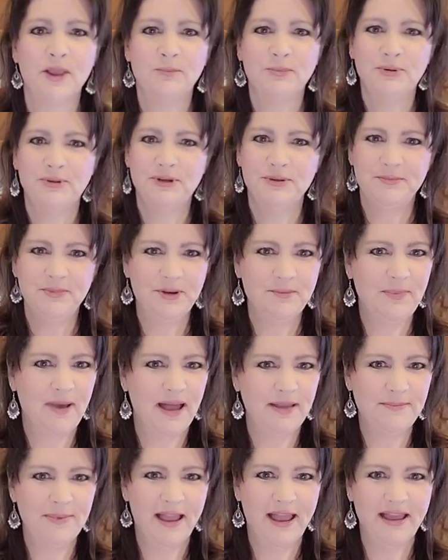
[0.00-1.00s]
put them in a
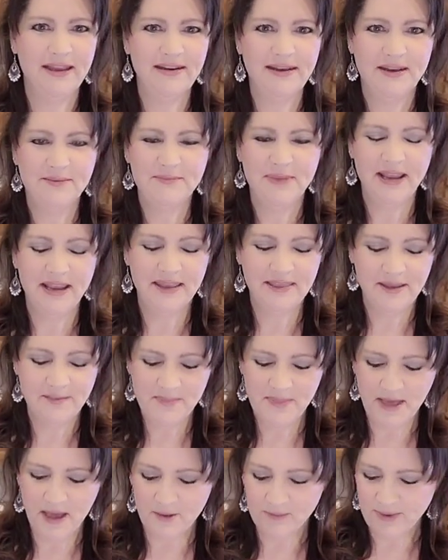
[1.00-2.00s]
pie pan and make
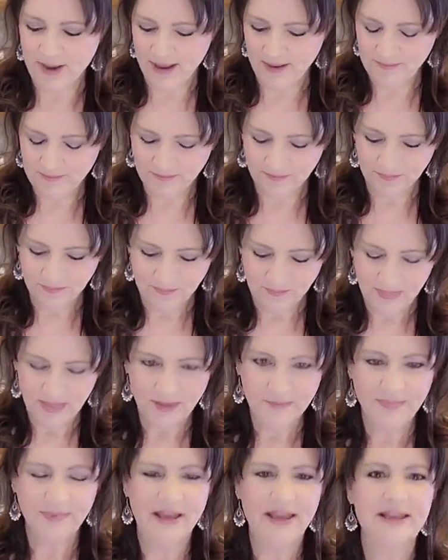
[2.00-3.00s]
them that way.
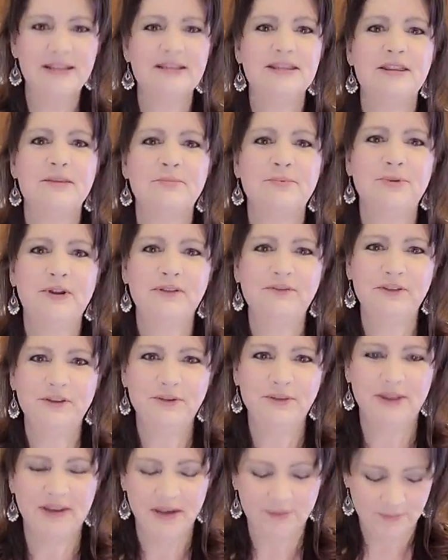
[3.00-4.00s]
But the
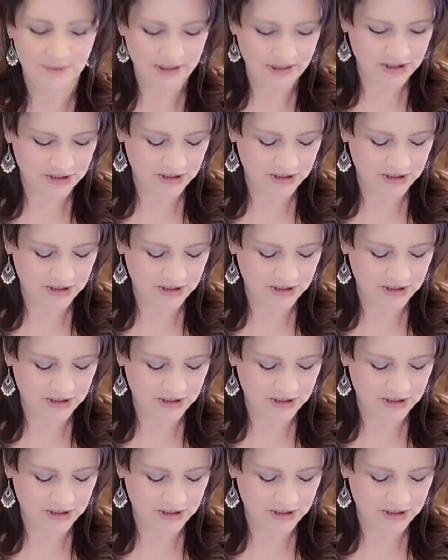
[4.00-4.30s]
preview that I wanted to